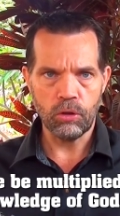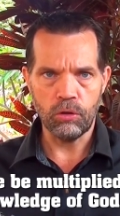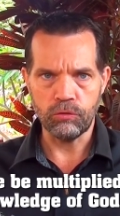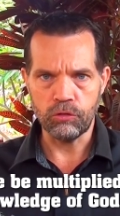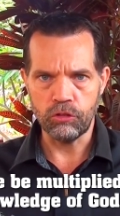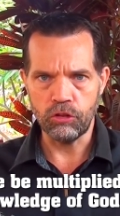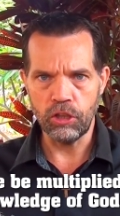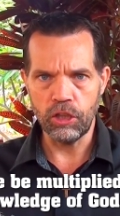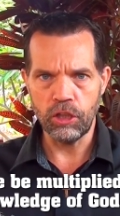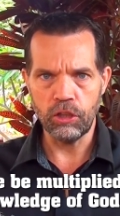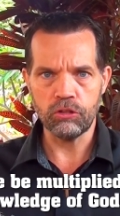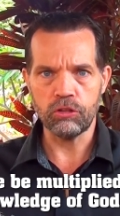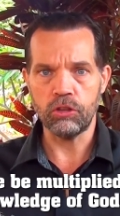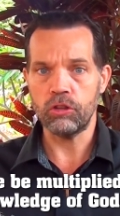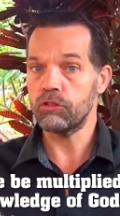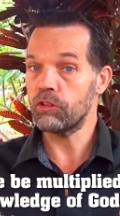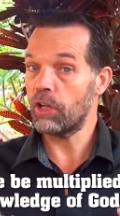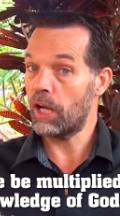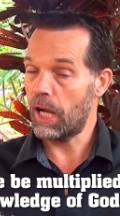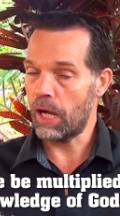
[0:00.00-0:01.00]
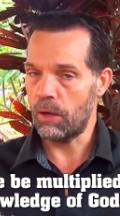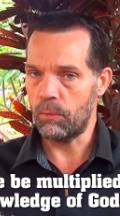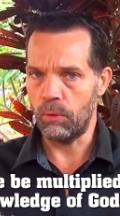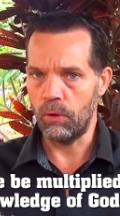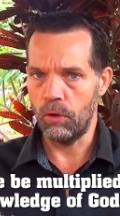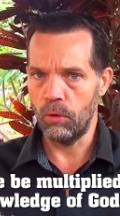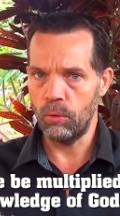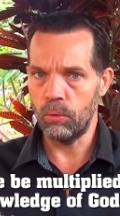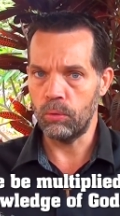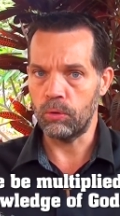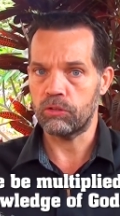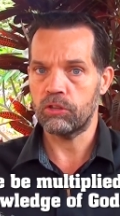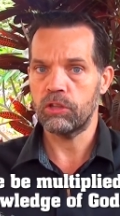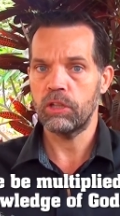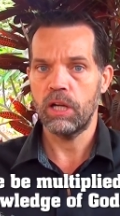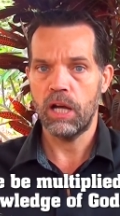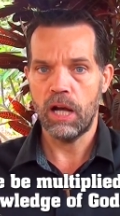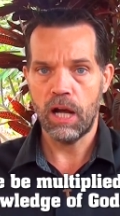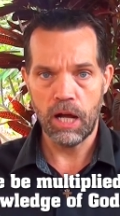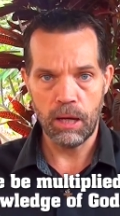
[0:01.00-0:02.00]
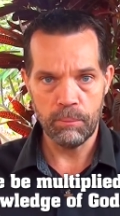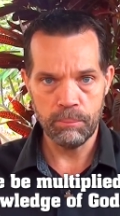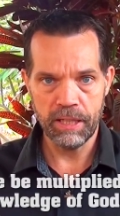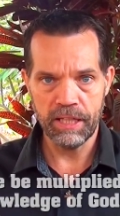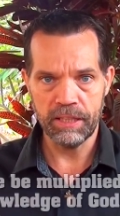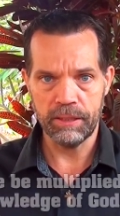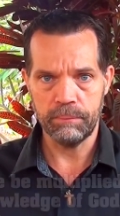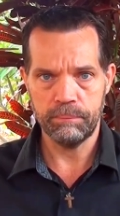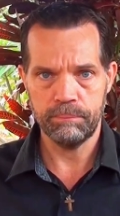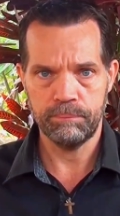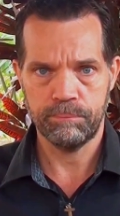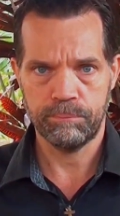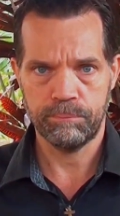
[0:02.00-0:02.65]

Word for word: of Jesus our Lord. Amen.